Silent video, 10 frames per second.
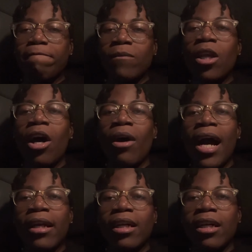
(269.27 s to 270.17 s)
No,
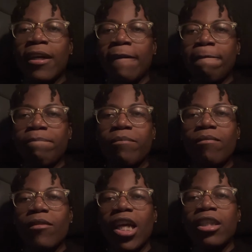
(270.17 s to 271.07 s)

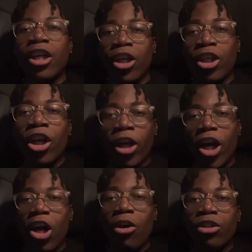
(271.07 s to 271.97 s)
the
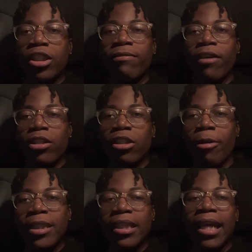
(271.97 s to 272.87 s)
girl, she first
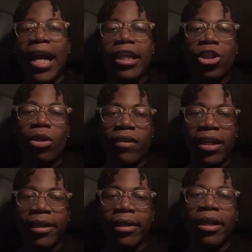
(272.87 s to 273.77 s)
told me, say, yeah, I need you over
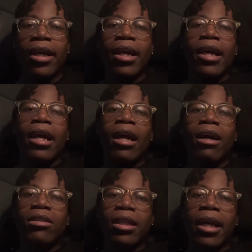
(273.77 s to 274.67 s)
there. And I
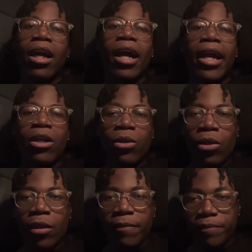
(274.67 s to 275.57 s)
was like, all right,
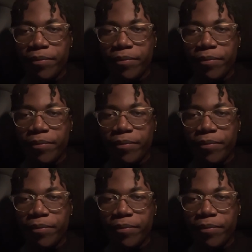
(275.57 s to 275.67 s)
cool.